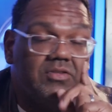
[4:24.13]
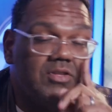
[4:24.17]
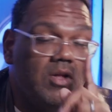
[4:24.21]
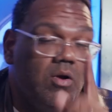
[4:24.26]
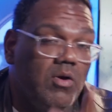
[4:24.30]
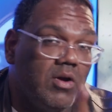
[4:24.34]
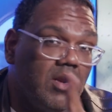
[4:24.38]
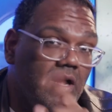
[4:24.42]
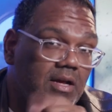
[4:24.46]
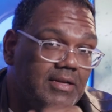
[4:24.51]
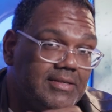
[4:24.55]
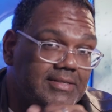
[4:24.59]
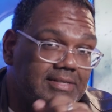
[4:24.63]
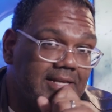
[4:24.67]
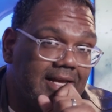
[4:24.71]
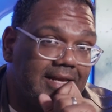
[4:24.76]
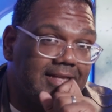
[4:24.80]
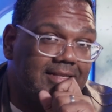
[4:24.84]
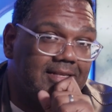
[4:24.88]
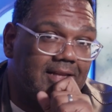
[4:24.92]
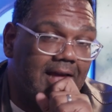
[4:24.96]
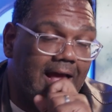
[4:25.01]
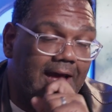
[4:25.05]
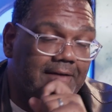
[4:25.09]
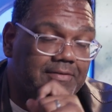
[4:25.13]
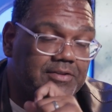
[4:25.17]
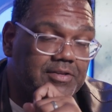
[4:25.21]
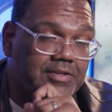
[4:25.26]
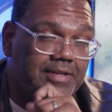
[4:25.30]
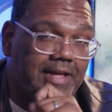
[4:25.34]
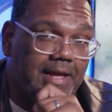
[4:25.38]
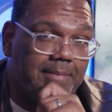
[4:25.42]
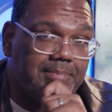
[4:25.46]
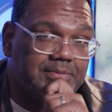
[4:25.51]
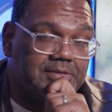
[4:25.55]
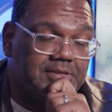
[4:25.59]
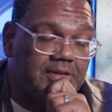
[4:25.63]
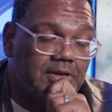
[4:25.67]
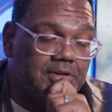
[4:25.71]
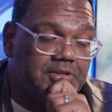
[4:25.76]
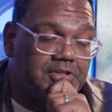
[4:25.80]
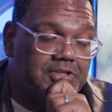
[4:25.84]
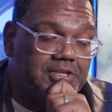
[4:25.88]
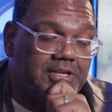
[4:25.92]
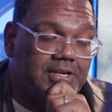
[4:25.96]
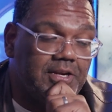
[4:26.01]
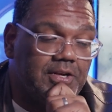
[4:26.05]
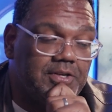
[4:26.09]
Know-It-All said after the
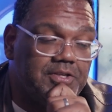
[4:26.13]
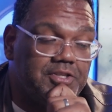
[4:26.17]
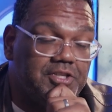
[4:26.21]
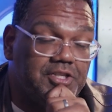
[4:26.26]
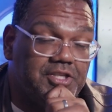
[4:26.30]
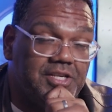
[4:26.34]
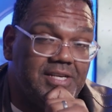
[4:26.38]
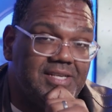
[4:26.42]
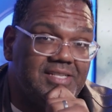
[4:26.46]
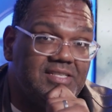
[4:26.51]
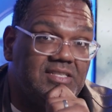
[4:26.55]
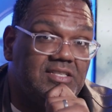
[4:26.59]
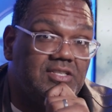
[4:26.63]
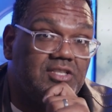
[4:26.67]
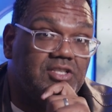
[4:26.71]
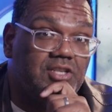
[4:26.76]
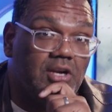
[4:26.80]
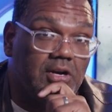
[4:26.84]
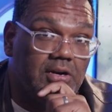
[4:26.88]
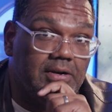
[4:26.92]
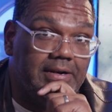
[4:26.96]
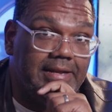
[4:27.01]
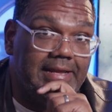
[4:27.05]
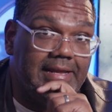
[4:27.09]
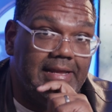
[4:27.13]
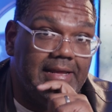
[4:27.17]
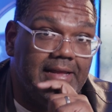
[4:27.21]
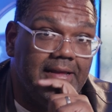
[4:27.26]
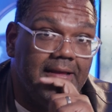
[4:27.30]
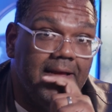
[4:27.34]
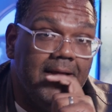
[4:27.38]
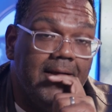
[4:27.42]
episode, she goes, she's dirty.